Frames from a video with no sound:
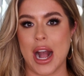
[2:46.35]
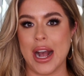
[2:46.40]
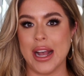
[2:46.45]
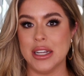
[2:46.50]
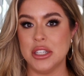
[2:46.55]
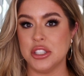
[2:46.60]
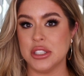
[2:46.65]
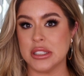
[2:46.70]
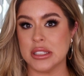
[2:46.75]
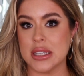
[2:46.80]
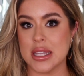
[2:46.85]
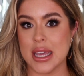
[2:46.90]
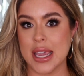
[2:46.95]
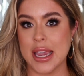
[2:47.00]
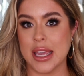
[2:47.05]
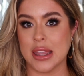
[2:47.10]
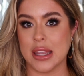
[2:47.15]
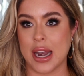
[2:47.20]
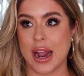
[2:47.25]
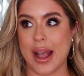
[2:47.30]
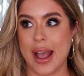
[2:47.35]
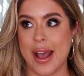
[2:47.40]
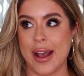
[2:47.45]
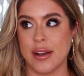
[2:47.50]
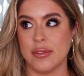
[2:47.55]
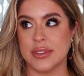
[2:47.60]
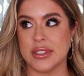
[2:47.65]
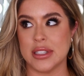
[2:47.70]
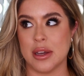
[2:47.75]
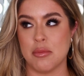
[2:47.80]
I just think that I
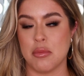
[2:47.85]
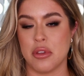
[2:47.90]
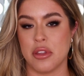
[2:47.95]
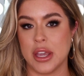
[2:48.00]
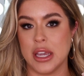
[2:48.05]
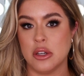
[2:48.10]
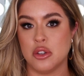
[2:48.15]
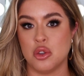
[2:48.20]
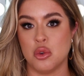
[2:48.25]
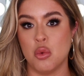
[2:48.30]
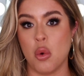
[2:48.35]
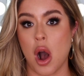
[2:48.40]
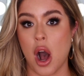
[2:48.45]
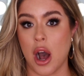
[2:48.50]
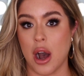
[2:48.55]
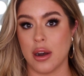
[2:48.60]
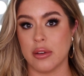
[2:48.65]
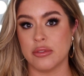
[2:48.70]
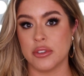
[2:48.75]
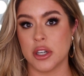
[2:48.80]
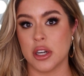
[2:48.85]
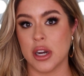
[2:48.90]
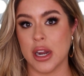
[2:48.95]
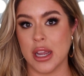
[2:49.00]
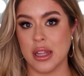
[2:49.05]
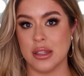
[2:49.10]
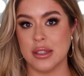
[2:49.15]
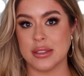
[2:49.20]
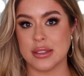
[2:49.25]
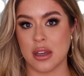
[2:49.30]
have something to offer
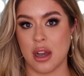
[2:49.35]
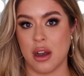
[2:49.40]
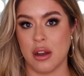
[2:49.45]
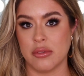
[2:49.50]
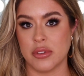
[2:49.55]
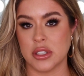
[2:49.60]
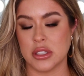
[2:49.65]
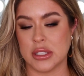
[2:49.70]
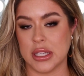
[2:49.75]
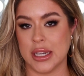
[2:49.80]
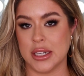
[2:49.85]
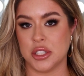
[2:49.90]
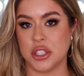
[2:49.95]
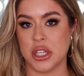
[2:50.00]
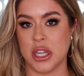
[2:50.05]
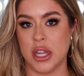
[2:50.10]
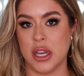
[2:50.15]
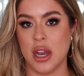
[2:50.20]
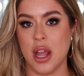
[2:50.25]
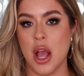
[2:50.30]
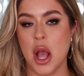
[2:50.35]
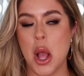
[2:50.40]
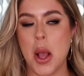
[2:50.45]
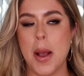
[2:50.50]
in this conversation,